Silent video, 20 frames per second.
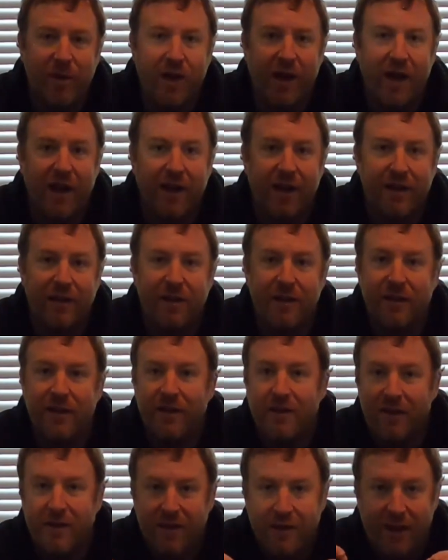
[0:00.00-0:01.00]
bag,
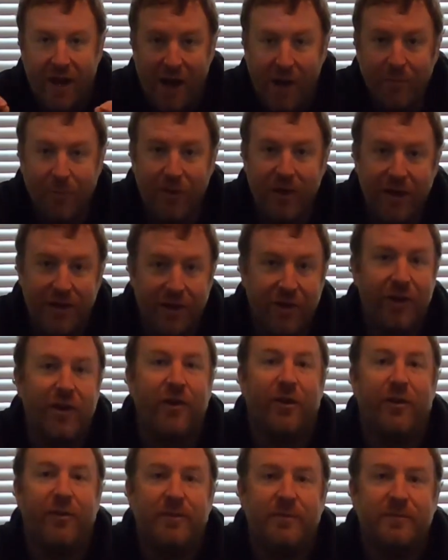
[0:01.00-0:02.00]
I'm ready to
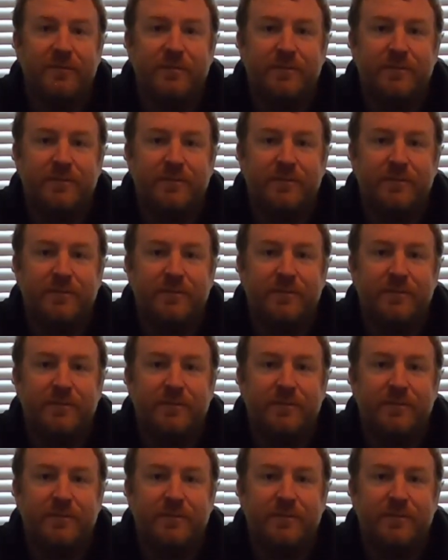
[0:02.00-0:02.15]
go.